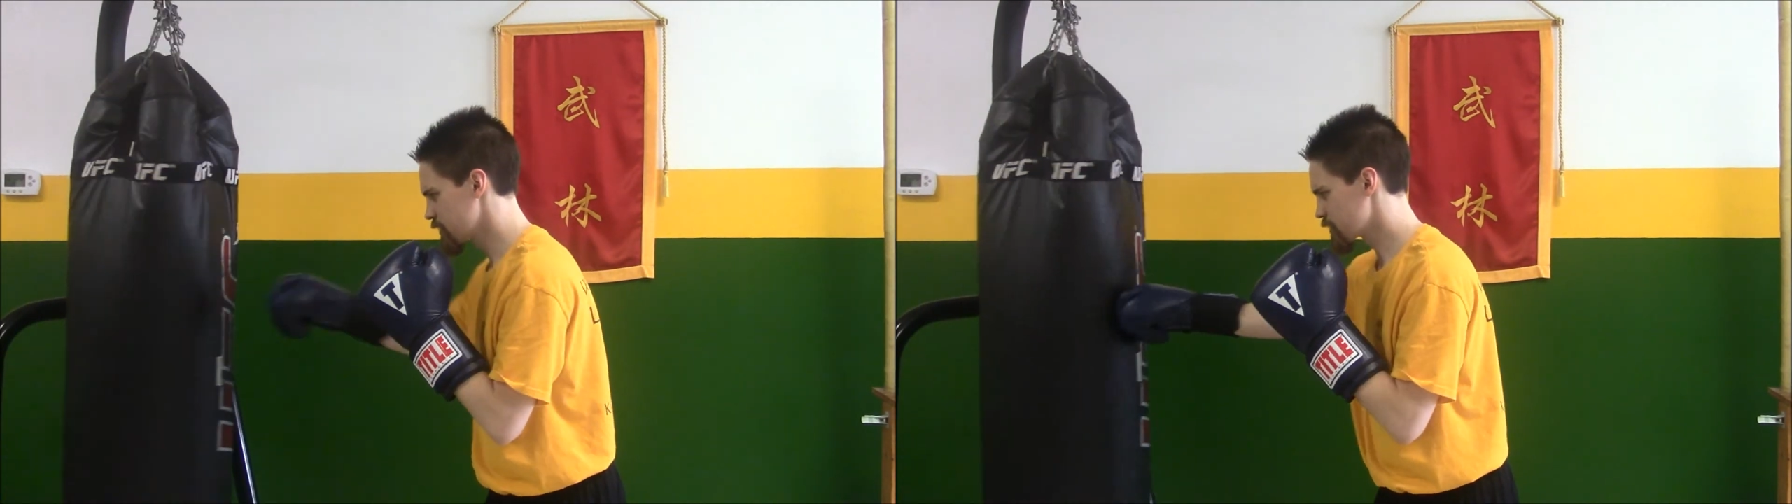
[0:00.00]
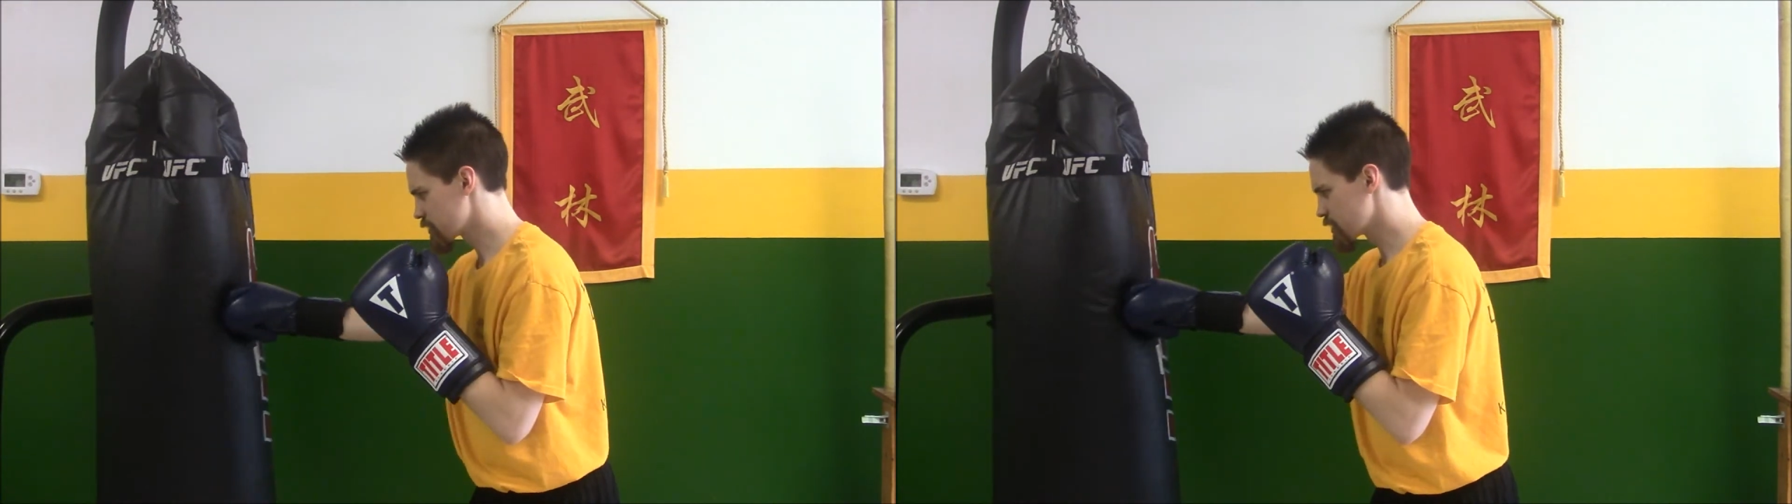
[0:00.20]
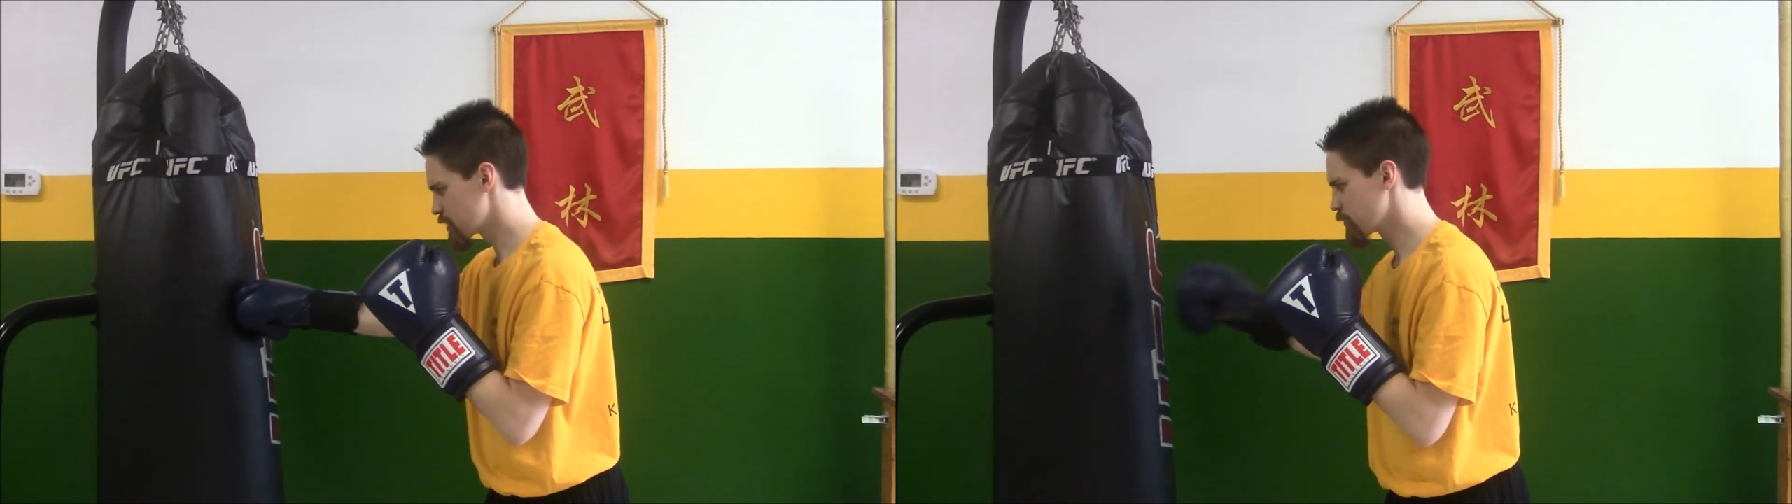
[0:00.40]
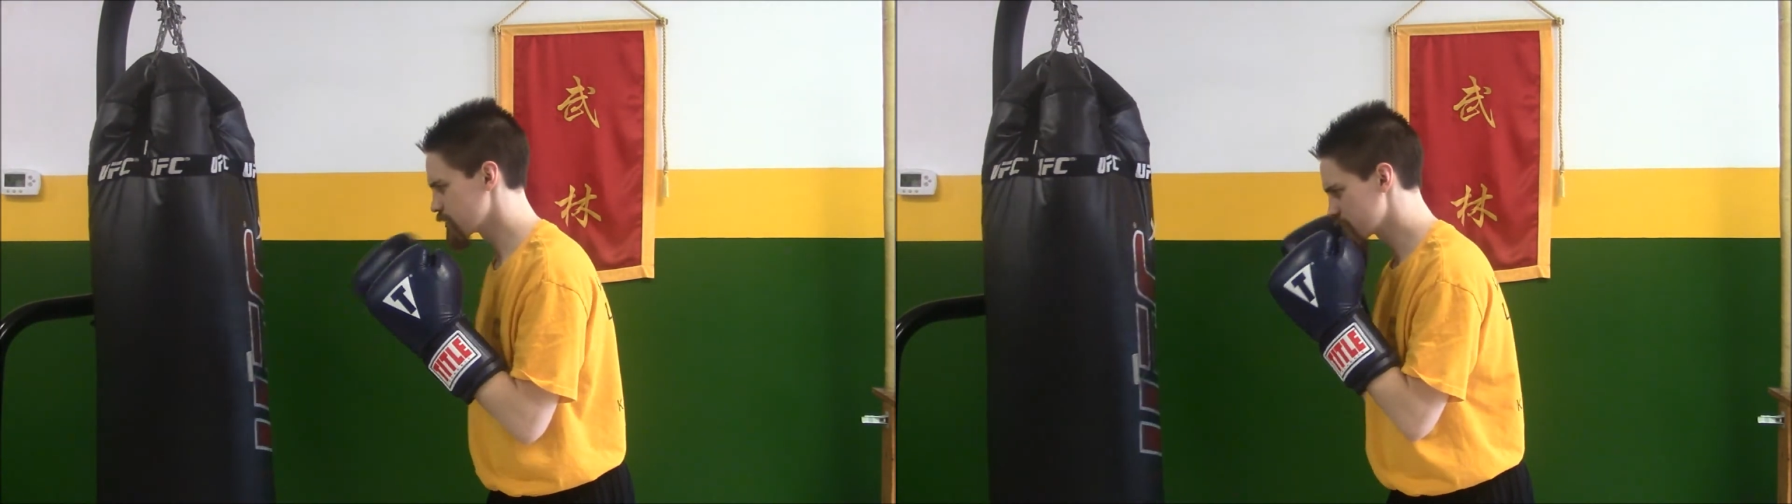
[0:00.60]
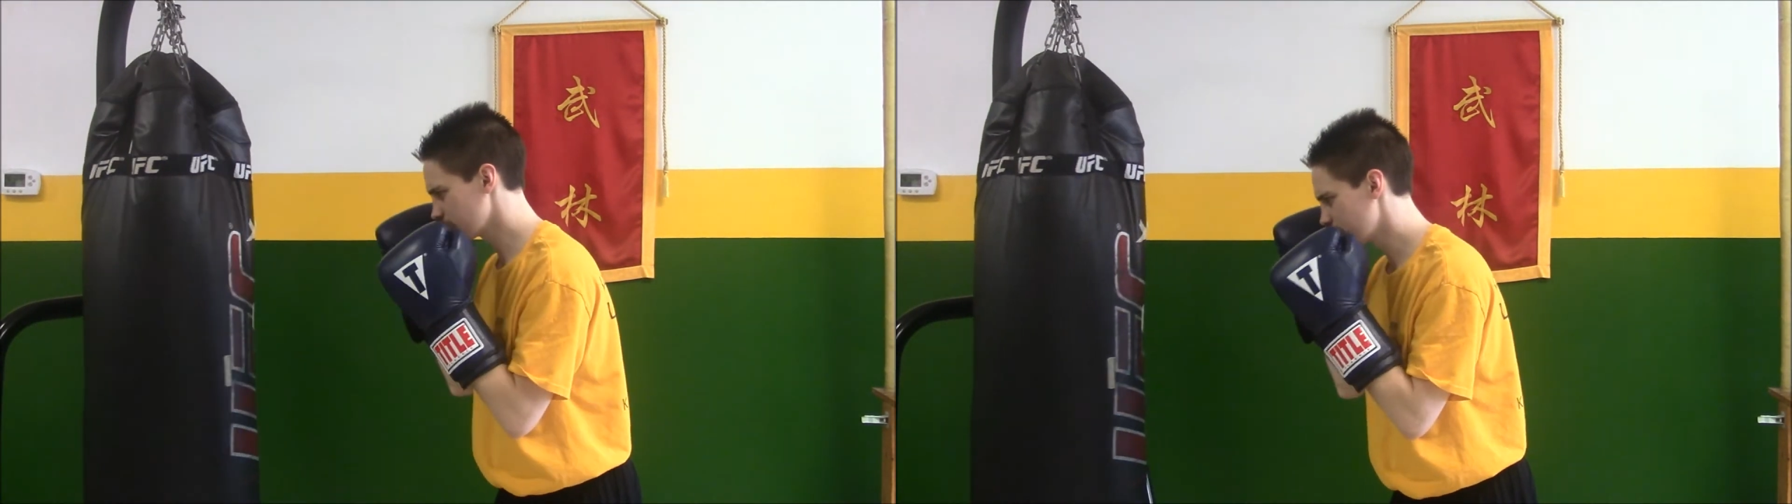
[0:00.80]
just to see
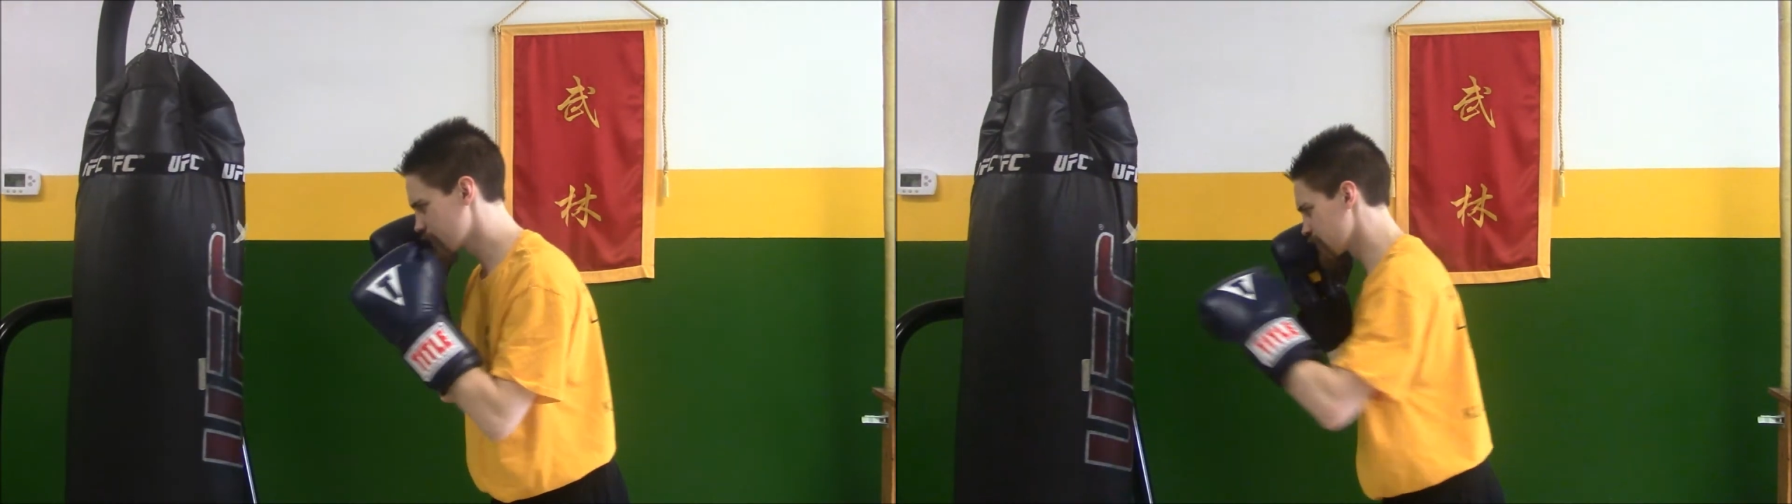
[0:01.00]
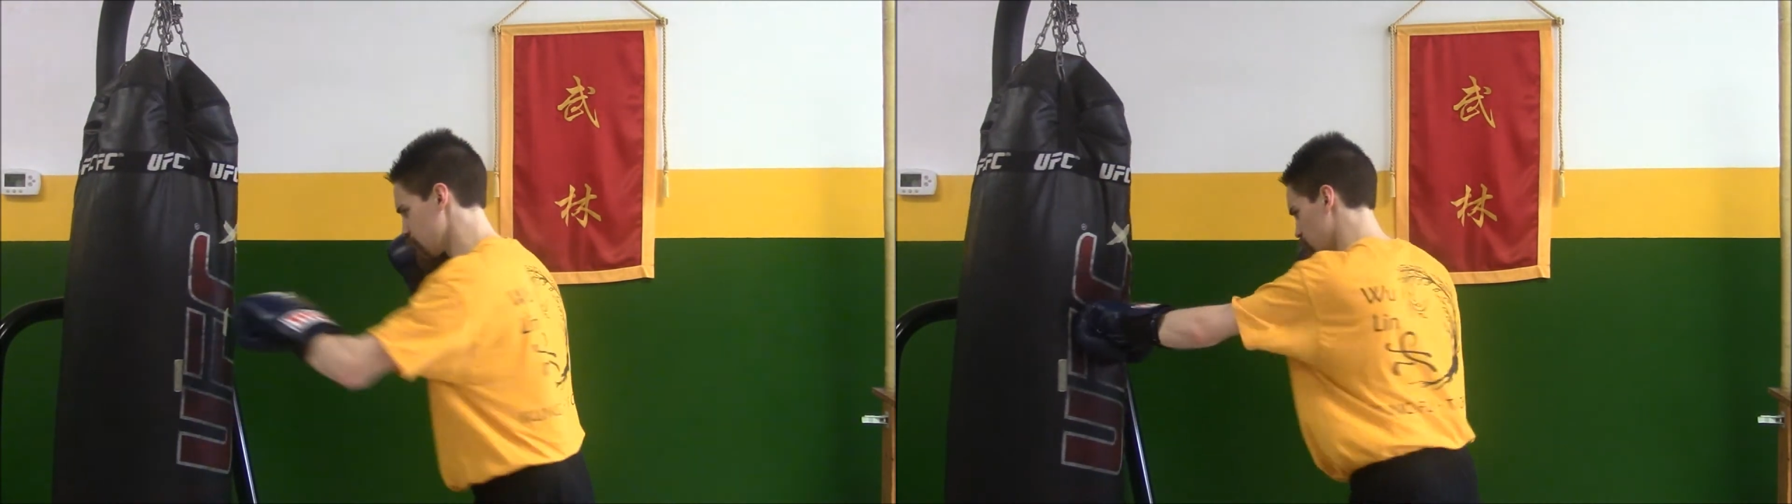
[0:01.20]
what it's like.